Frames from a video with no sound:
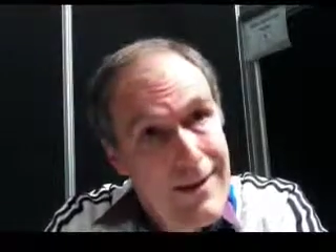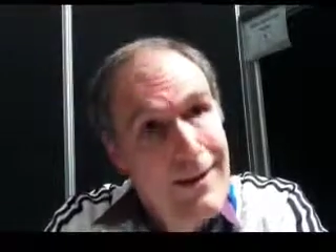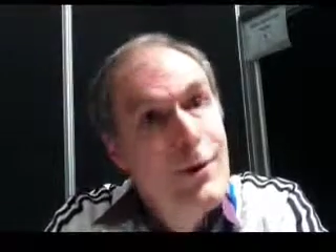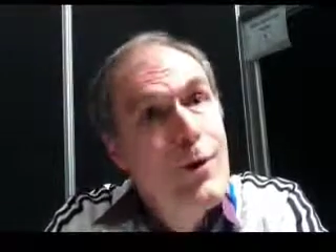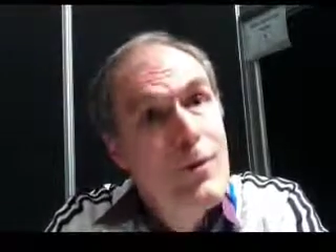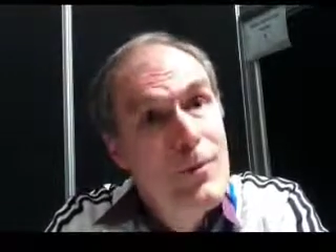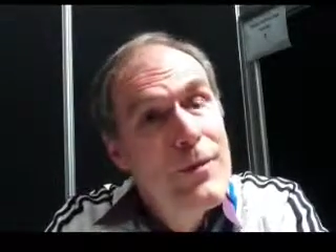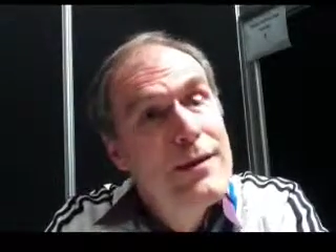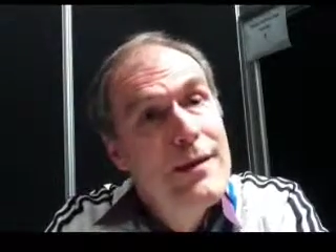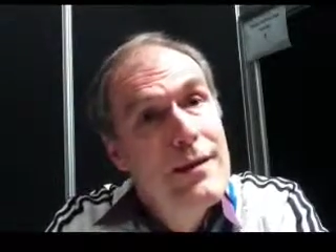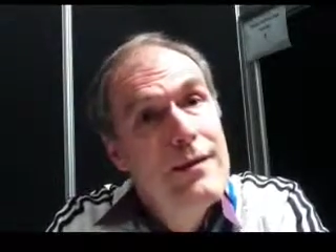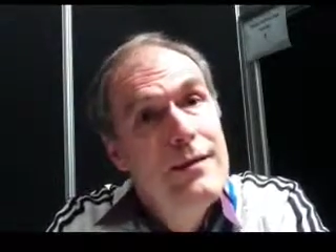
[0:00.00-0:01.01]
incorporate
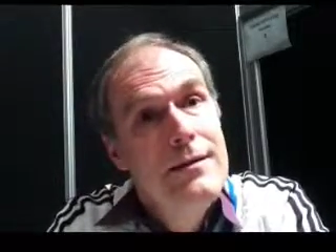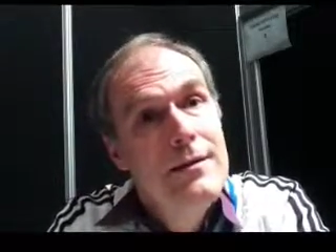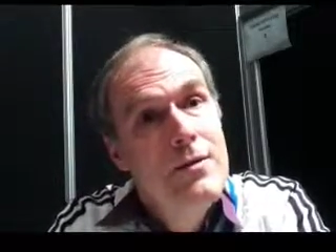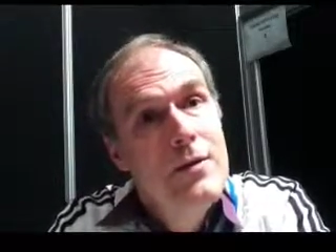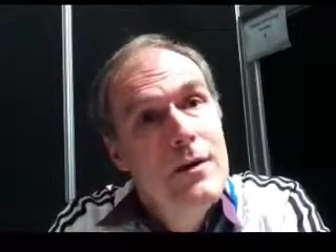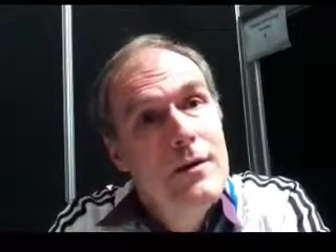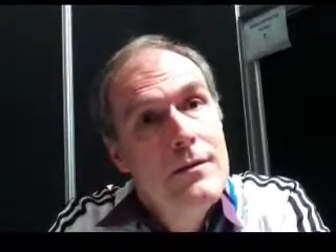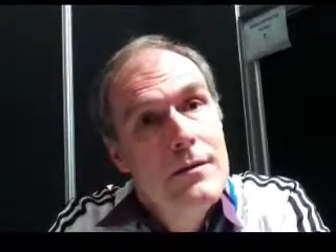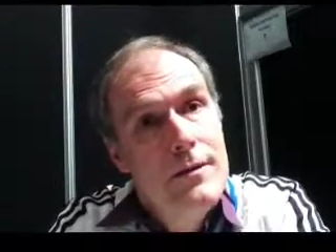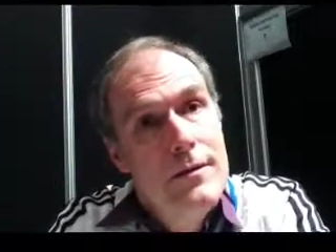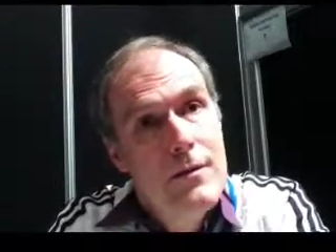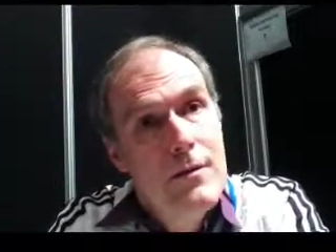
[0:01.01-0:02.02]
that into our
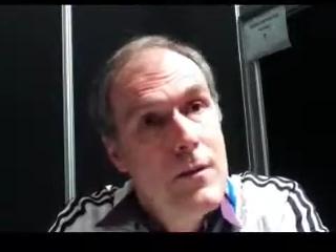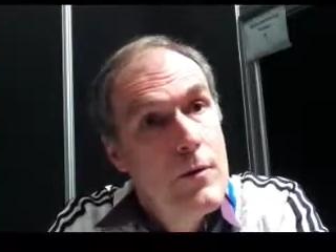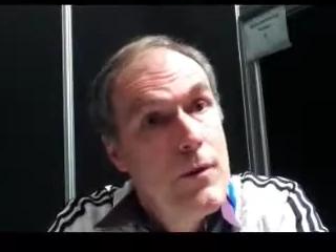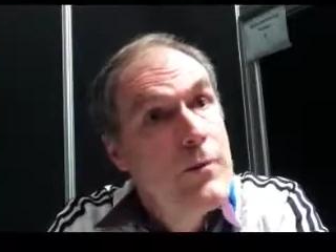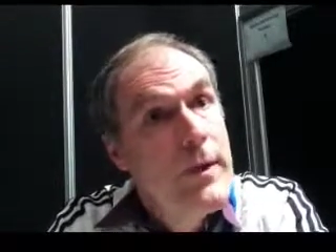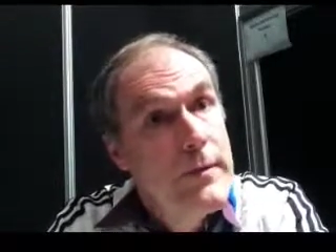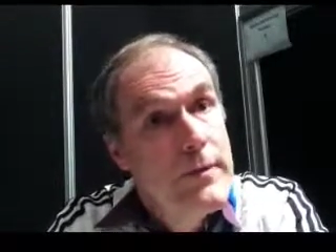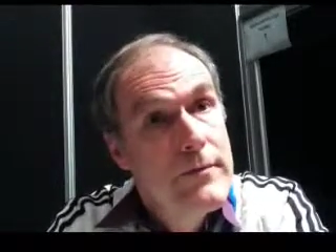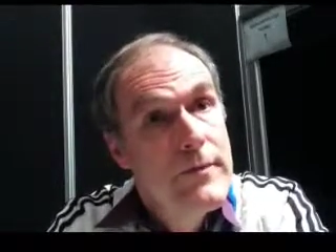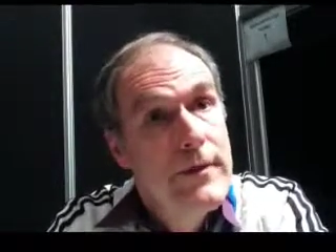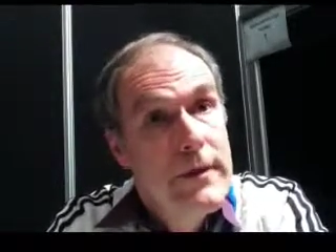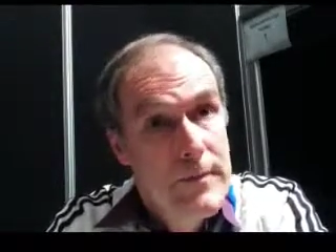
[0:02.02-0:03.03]
roadmap of
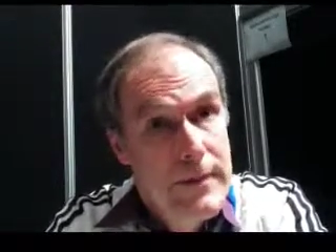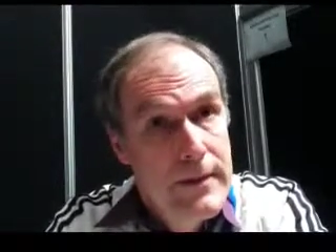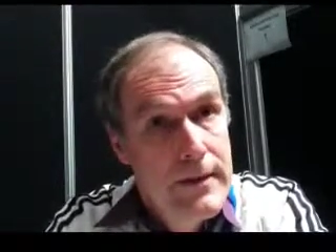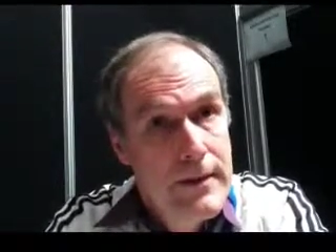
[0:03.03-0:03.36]
development.